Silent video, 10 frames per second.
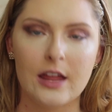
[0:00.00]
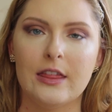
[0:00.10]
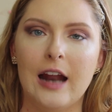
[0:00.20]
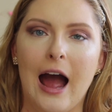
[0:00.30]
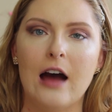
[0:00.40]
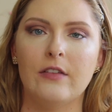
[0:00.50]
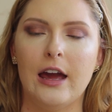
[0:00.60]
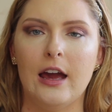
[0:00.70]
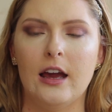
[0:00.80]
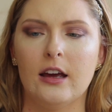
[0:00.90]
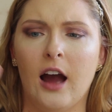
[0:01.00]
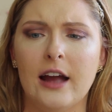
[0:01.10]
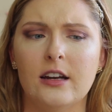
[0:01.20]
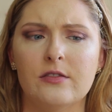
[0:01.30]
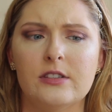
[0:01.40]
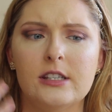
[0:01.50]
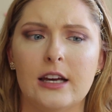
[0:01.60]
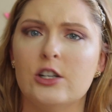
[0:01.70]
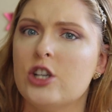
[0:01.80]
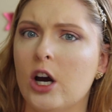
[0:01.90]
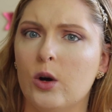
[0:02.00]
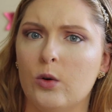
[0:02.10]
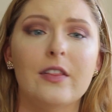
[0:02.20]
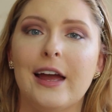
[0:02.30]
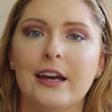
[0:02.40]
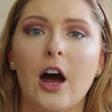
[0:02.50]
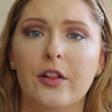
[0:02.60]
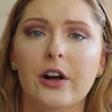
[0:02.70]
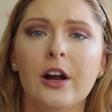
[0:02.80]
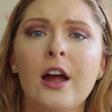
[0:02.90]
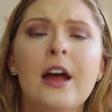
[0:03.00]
that have a kind of skin tone light color.